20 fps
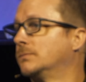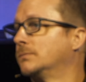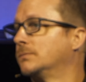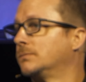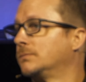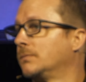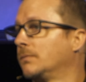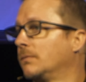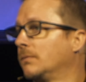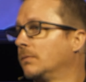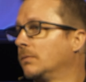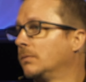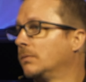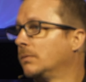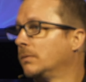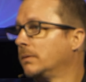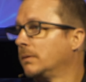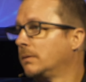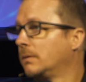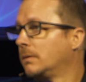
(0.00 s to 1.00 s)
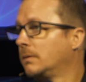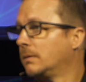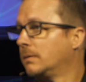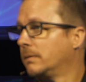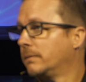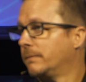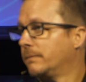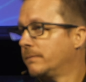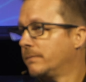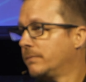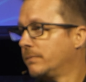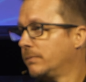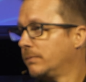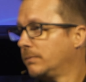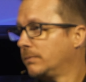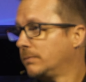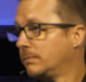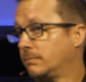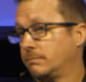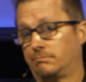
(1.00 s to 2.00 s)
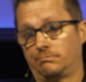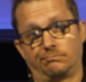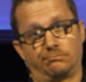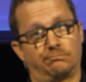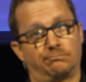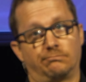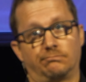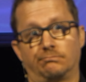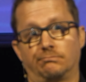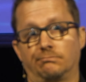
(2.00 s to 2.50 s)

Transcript: Nothing is said.